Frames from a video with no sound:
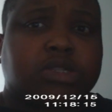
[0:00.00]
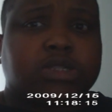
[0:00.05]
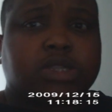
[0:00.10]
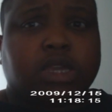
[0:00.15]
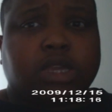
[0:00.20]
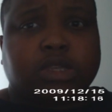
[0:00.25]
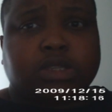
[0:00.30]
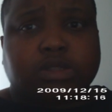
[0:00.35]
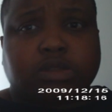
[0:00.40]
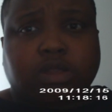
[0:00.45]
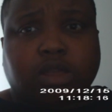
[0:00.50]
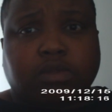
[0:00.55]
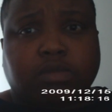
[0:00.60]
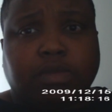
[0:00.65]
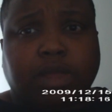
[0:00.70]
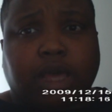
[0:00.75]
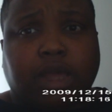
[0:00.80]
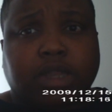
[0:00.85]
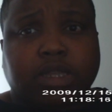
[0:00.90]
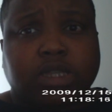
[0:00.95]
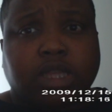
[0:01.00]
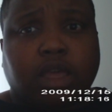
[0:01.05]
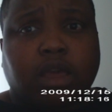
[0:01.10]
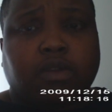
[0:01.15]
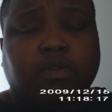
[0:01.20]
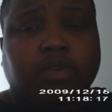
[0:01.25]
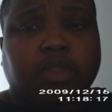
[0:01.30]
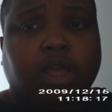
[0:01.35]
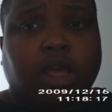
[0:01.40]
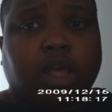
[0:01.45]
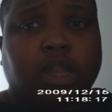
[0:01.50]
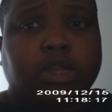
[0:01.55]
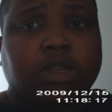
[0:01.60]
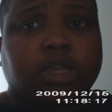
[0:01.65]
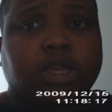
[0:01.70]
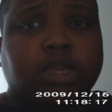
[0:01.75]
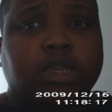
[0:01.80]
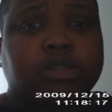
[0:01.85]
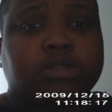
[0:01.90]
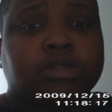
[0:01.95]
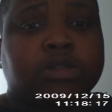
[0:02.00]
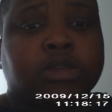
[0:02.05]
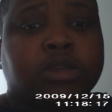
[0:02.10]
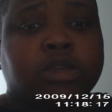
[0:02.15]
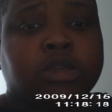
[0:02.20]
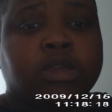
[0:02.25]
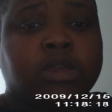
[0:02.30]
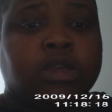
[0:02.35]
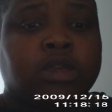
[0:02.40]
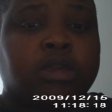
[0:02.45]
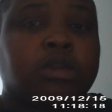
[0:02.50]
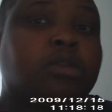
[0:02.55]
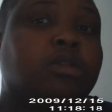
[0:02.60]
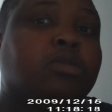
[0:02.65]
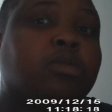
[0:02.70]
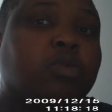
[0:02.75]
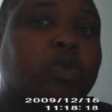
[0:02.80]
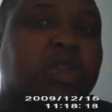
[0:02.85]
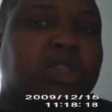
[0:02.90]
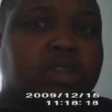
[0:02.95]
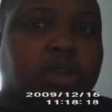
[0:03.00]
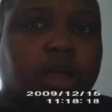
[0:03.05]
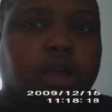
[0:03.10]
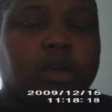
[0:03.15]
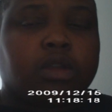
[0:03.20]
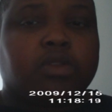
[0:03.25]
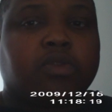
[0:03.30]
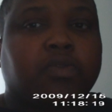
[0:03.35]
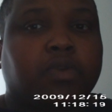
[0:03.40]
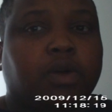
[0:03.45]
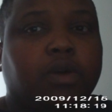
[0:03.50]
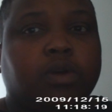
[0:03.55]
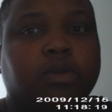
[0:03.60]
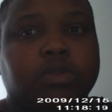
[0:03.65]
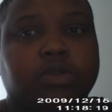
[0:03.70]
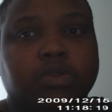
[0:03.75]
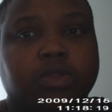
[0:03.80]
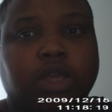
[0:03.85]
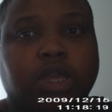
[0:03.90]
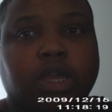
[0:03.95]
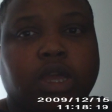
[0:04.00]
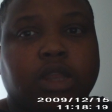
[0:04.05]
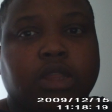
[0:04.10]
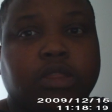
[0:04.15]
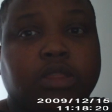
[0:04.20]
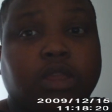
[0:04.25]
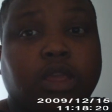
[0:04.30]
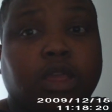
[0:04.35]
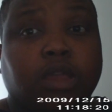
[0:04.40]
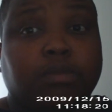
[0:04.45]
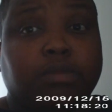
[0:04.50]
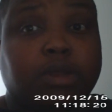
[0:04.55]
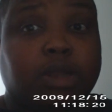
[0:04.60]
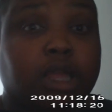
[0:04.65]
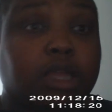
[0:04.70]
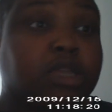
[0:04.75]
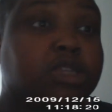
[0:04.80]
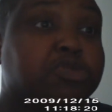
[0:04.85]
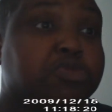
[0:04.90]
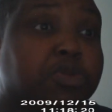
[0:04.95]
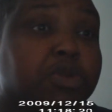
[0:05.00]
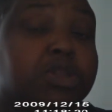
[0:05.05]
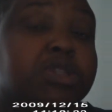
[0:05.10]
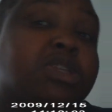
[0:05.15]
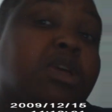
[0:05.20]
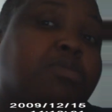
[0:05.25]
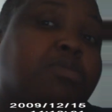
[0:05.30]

of state, so they would be out of town for the holidays. We'd talk on the phone, do that kind of thing. But like experience,